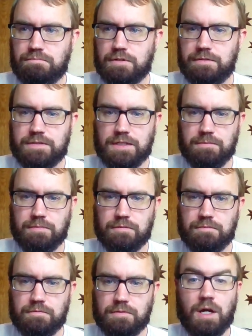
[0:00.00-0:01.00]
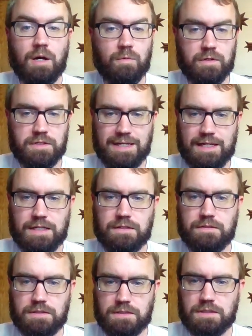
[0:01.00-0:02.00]
Brief sample. One
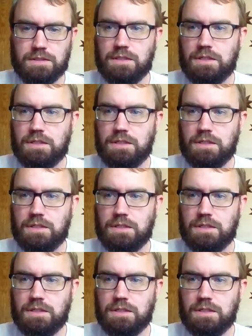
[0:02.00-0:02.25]
taste.